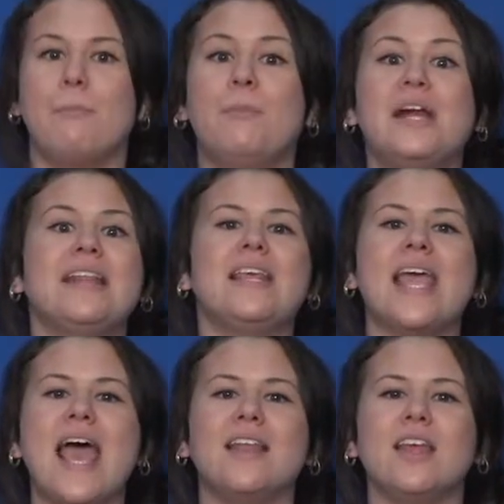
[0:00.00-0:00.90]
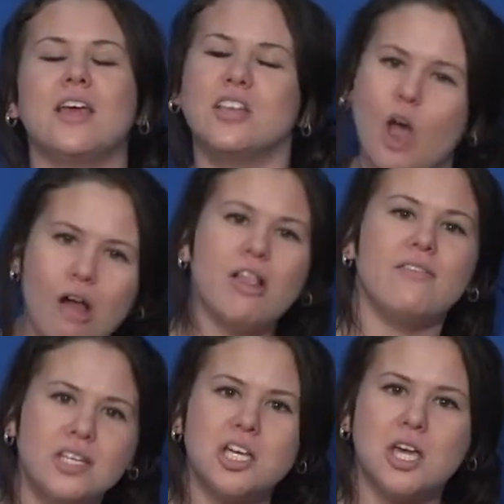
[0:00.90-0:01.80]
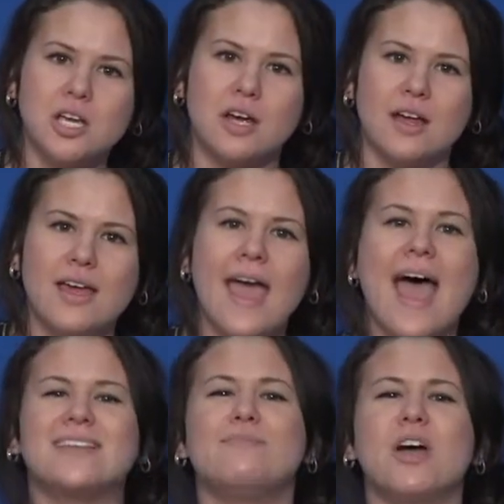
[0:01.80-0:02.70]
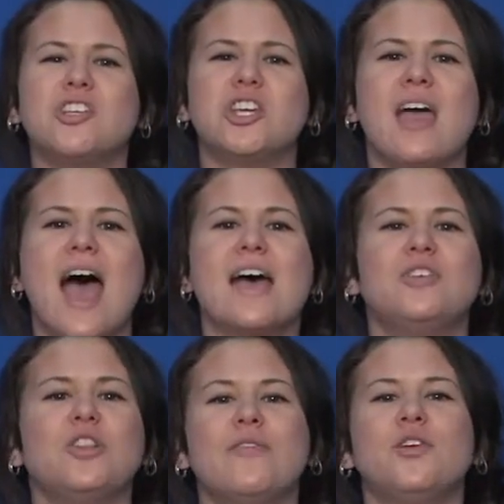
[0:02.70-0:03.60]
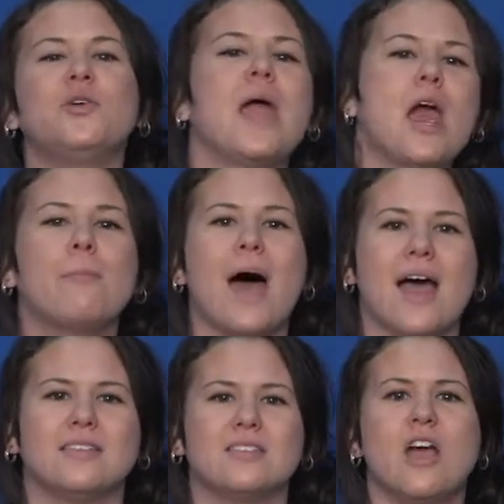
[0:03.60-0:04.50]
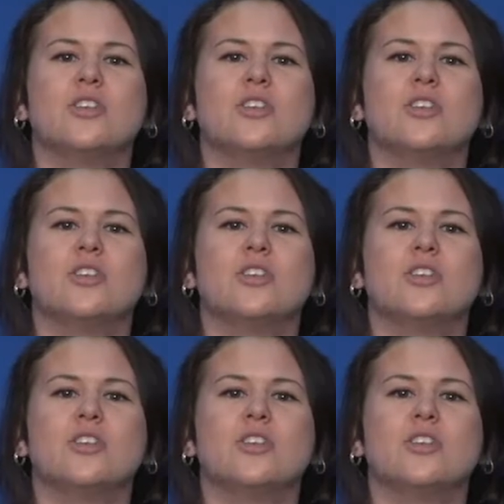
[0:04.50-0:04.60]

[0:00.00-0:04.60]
But in the end, y'all love each other as much as you love your new AirPods.